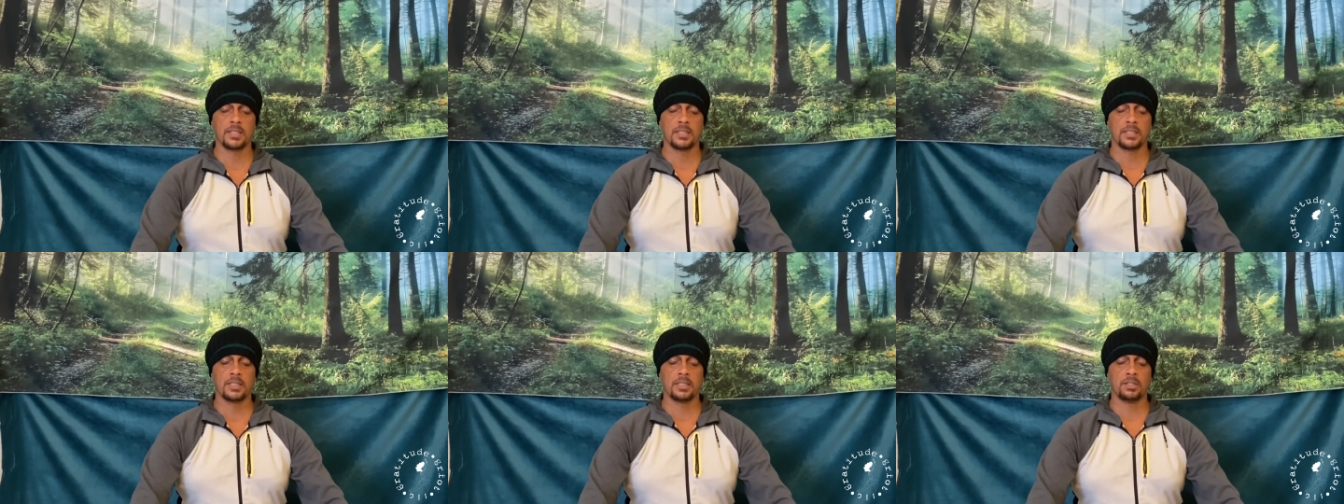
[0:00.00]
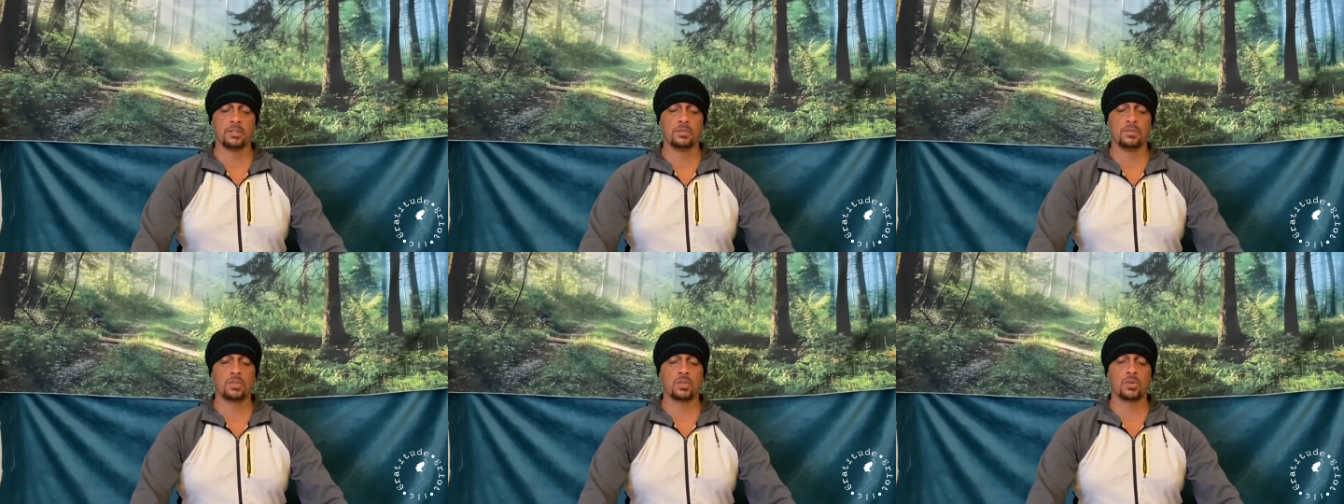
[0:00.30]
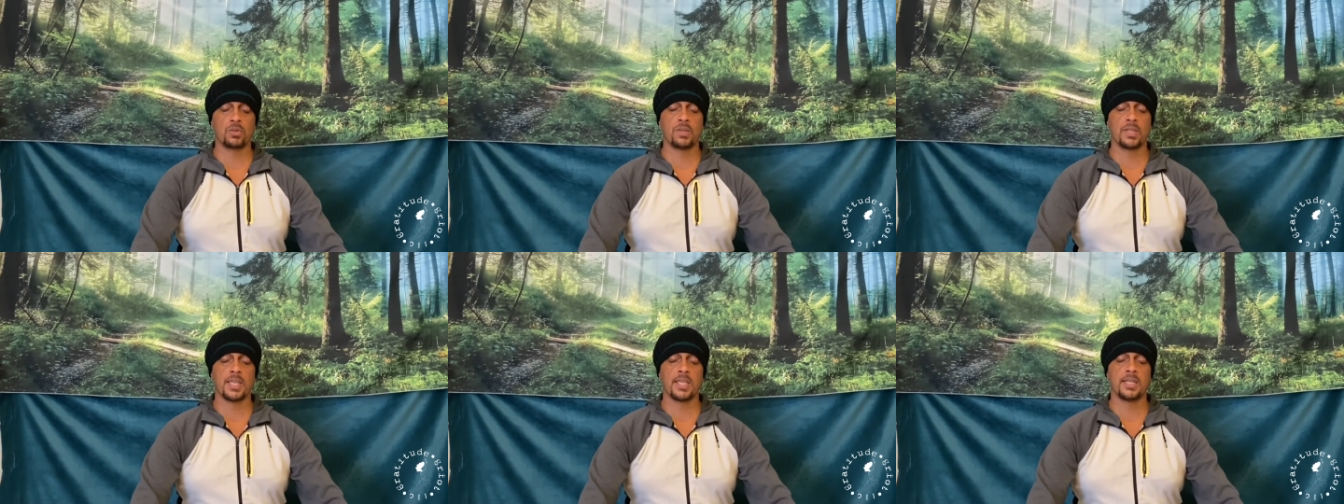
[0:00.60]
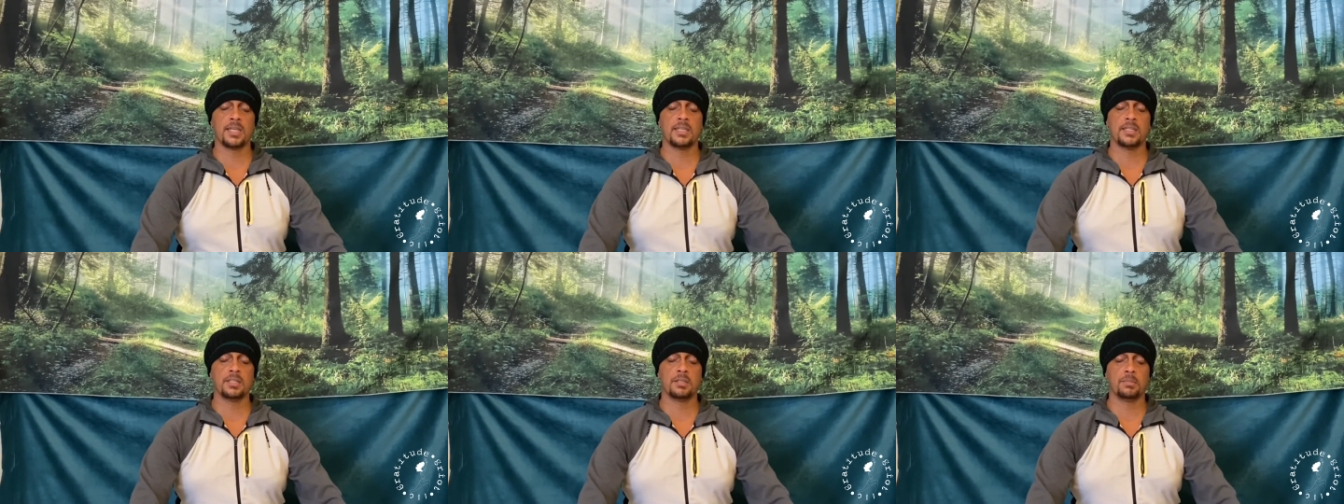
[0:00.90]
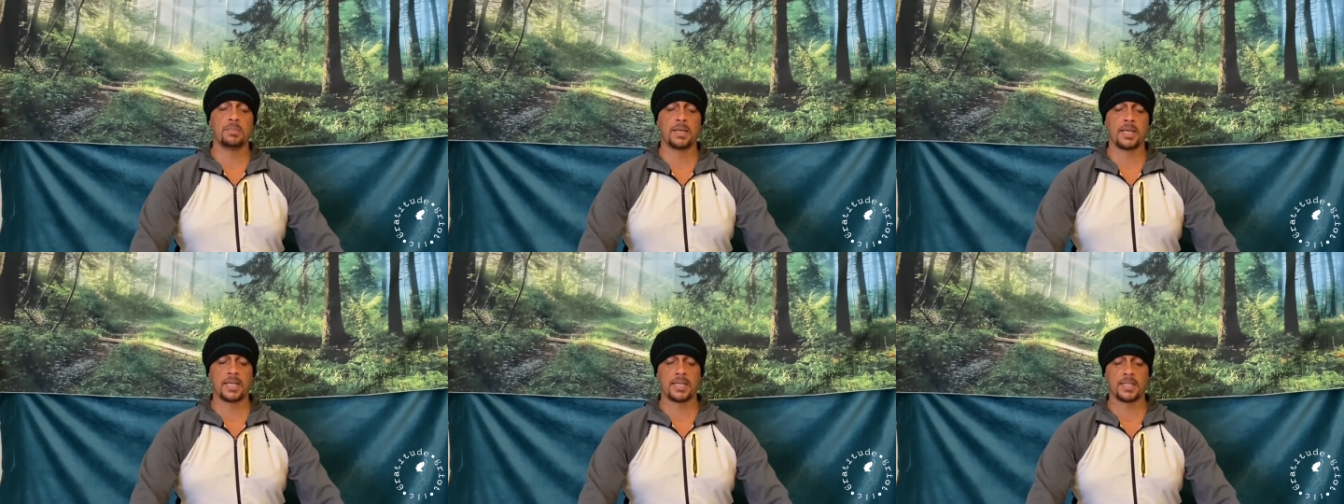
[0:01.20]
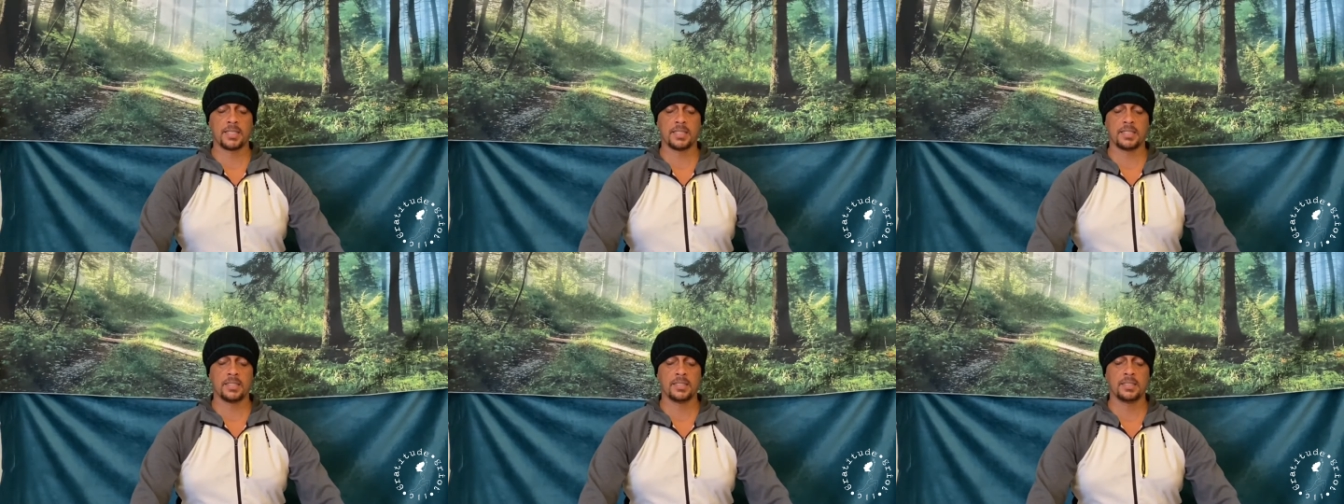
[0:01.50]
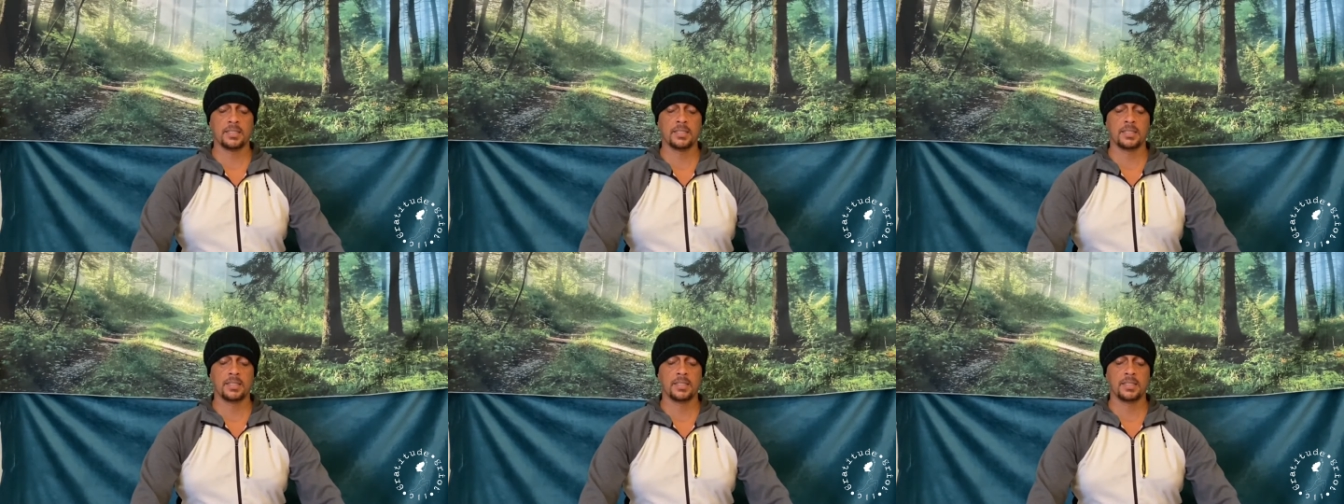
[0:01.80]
that you've created in the body.